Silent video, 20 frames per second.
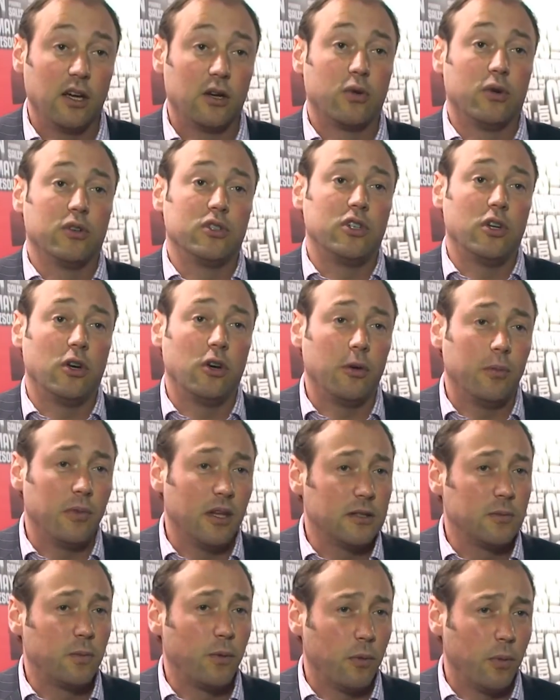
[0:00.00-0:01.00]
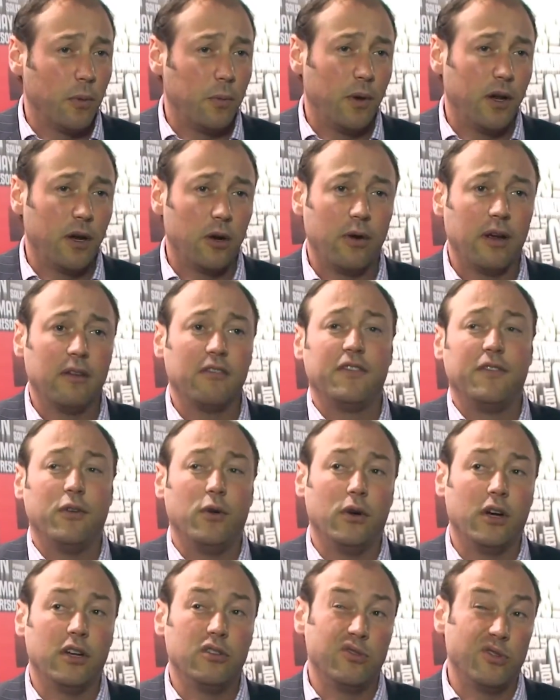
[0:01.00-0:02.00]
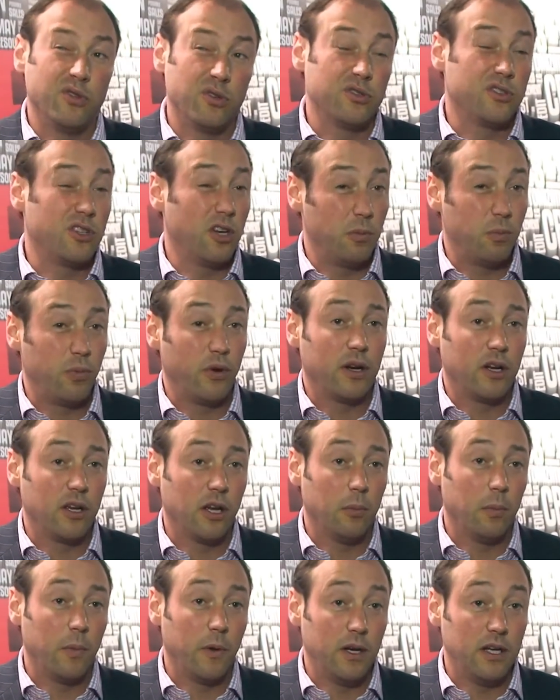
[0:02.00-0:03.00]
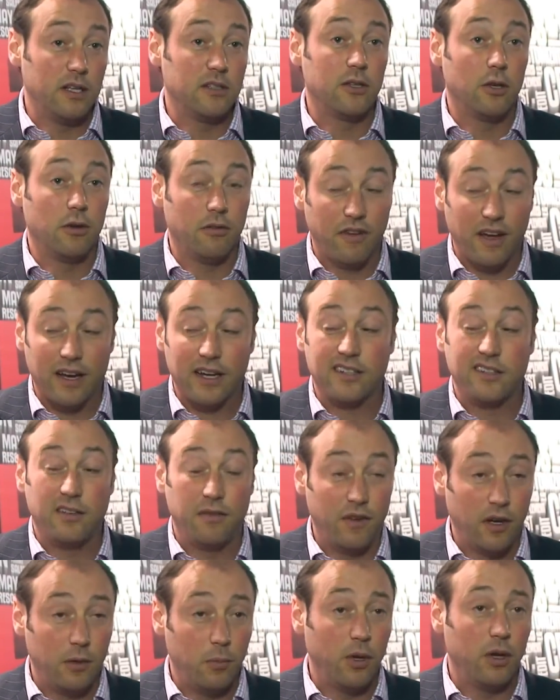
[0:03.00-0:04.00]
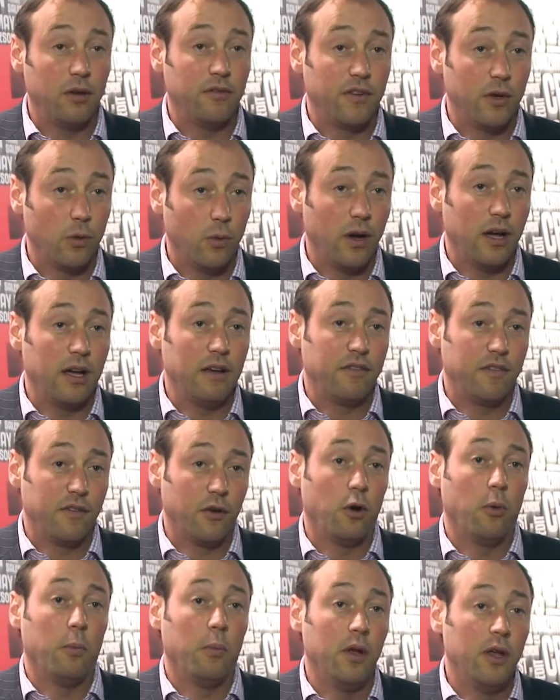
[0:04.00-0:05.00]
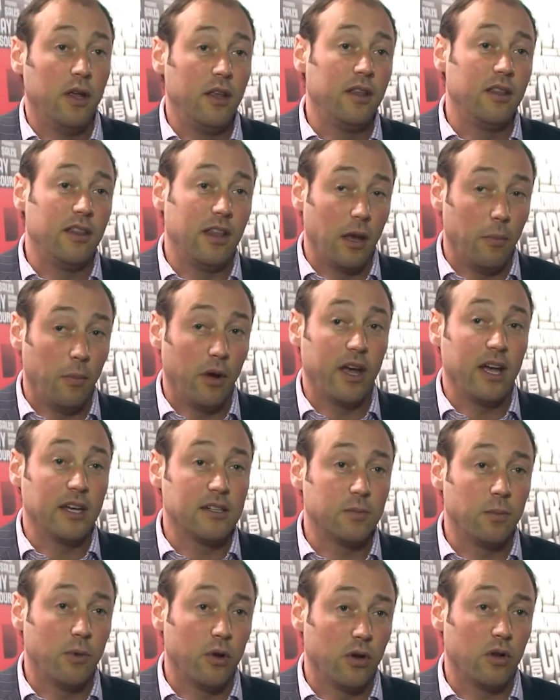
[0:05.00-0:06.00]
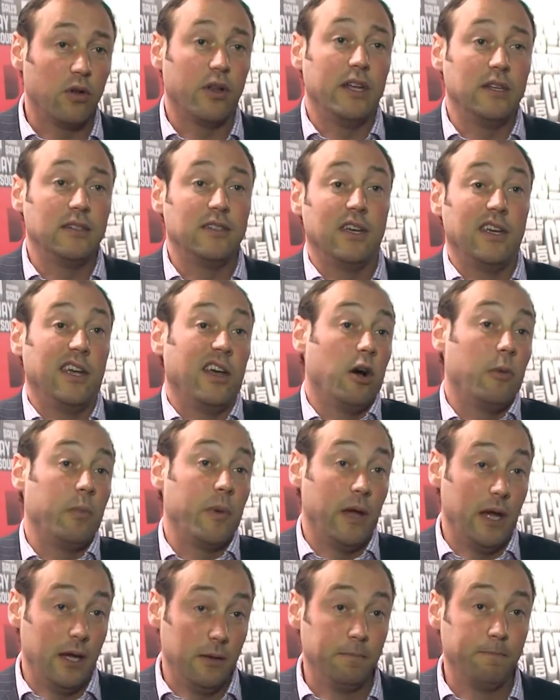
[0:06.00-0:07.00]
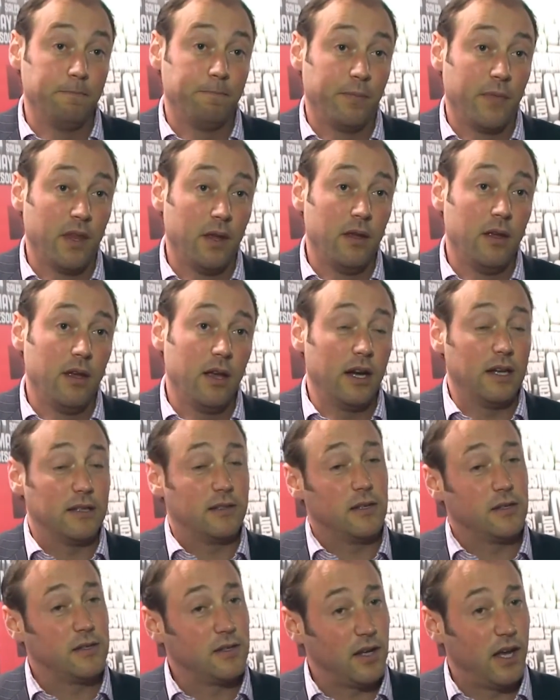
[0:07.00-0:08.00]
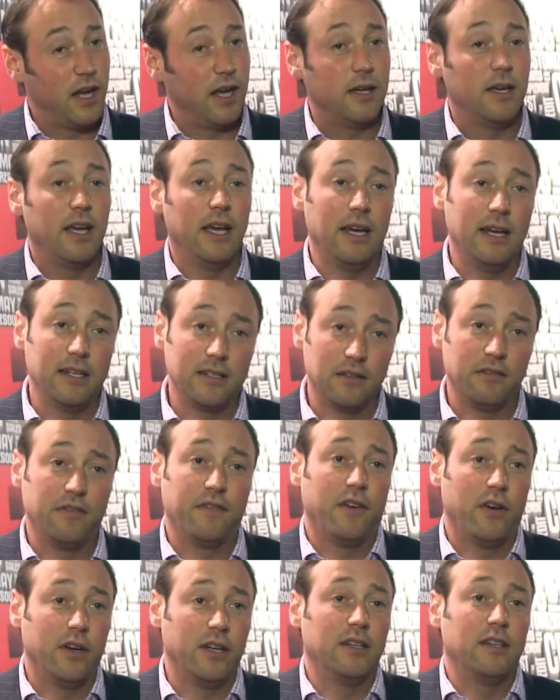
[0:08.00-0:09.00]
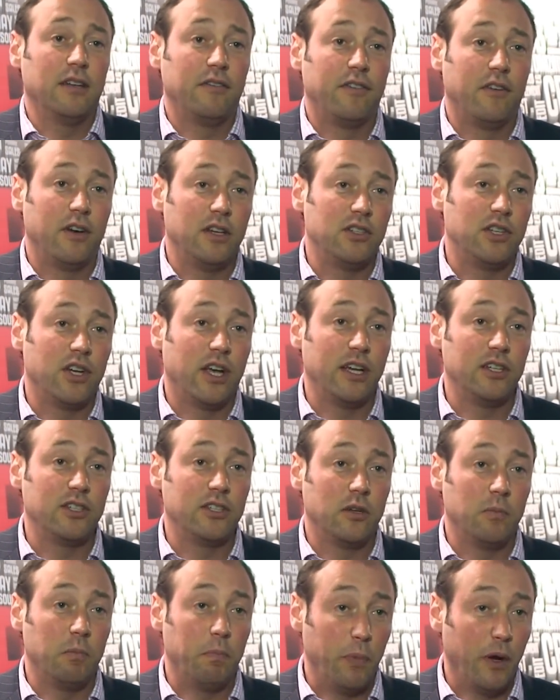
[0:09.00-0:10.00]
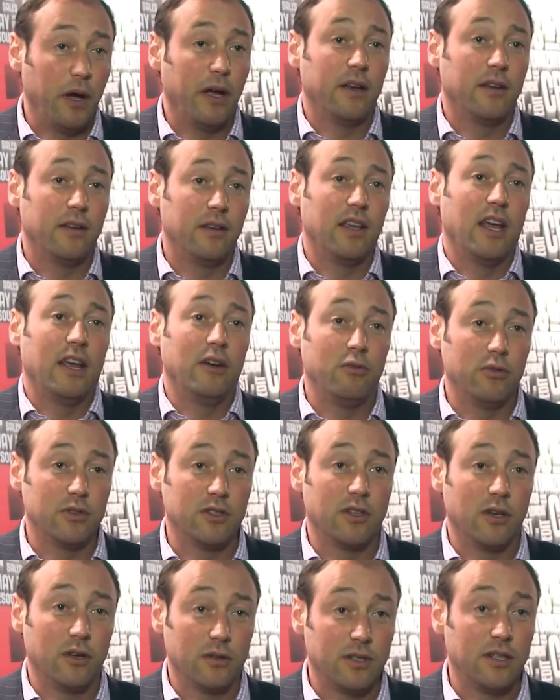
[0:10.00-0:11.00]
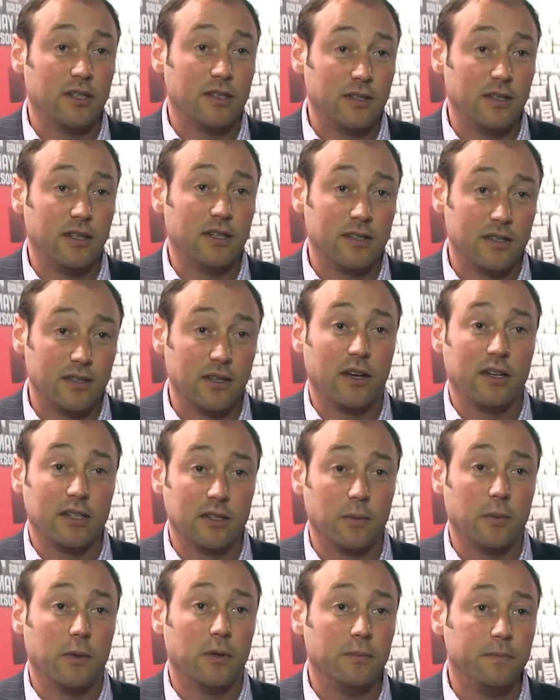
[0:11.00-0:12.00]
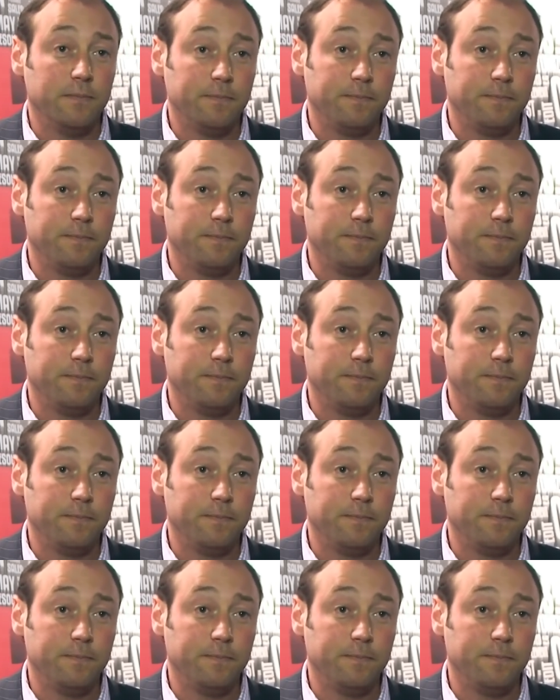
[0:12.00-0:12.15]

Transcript: across Europe there's probably around 400 or so print companies who have actively moved away from the MIS model into ERP. And as I say, it is a fine differentiation, but the end result is sizable.